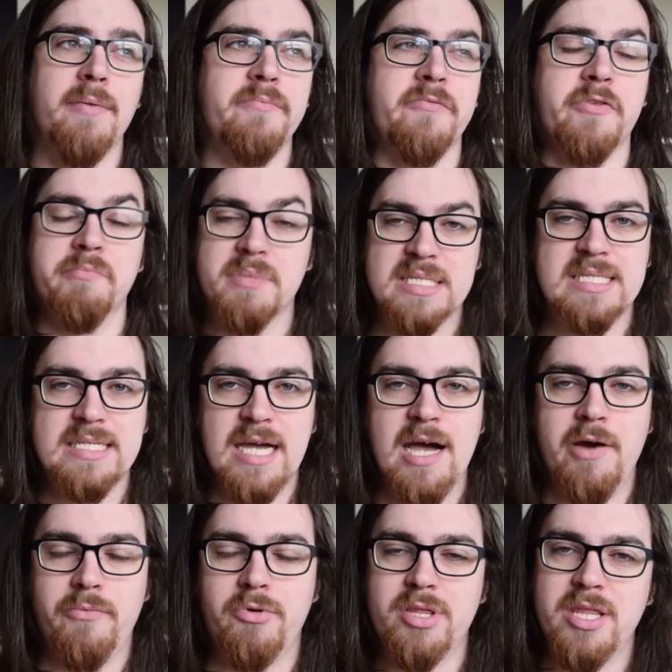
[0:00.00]
from the
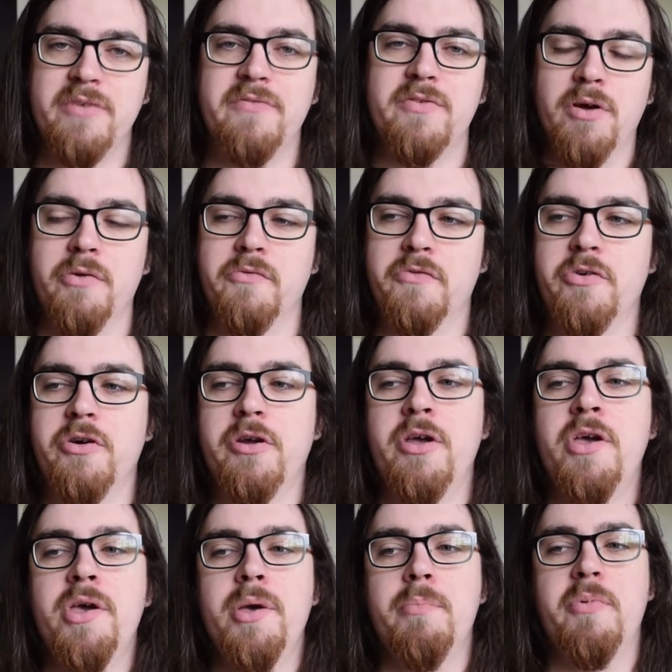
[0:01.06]
start, what they've gone through
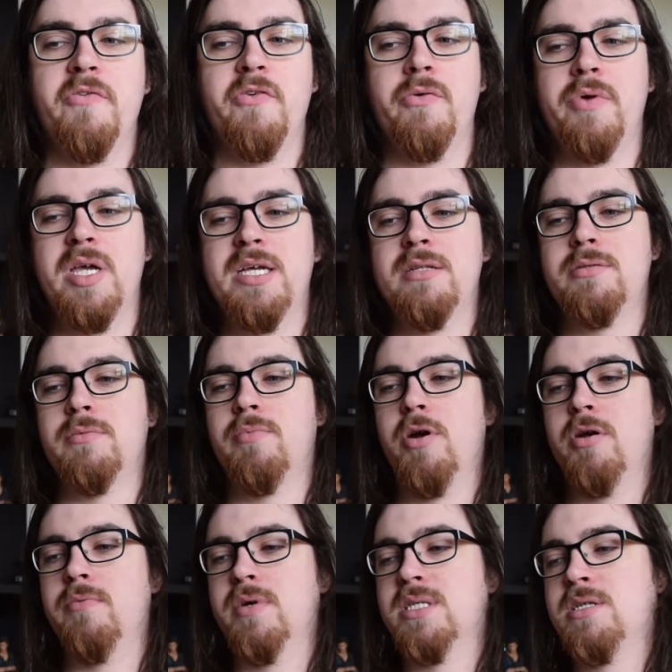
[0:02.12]
before we get to
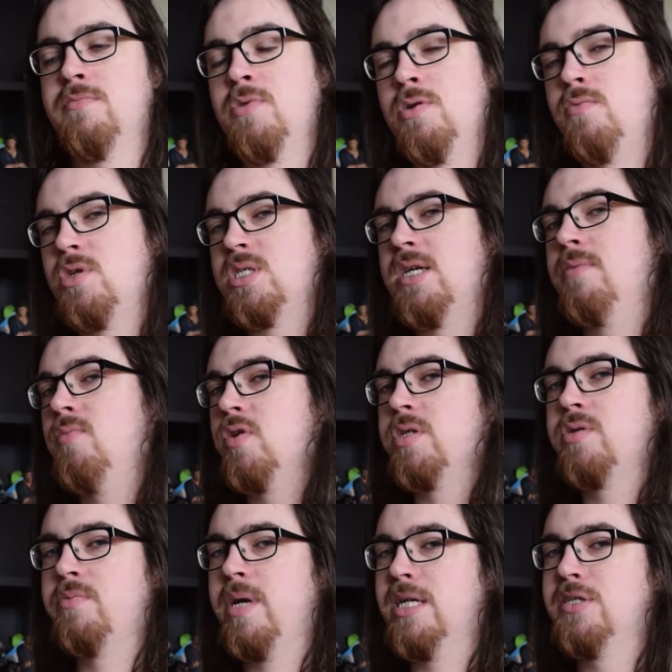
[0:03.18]
Rogue One. So I'm going to watch that. I'm not going to
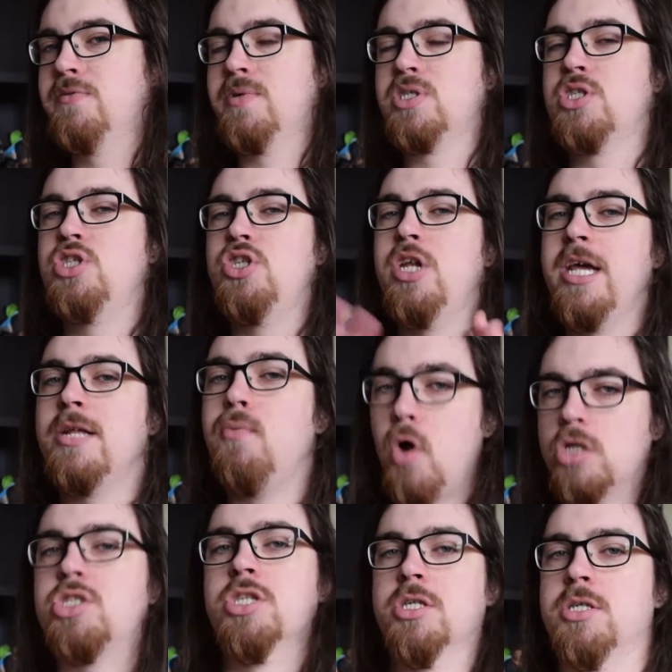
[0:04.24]
talk about it too much because you need to
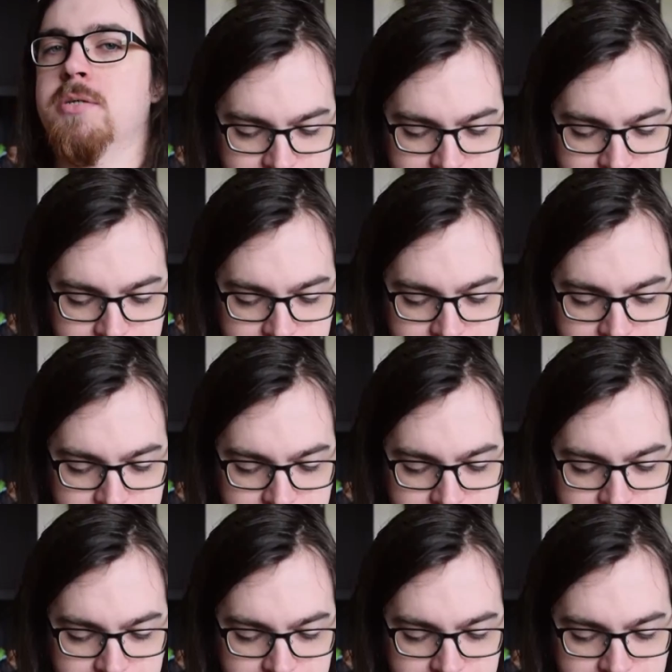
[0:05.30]
watch it.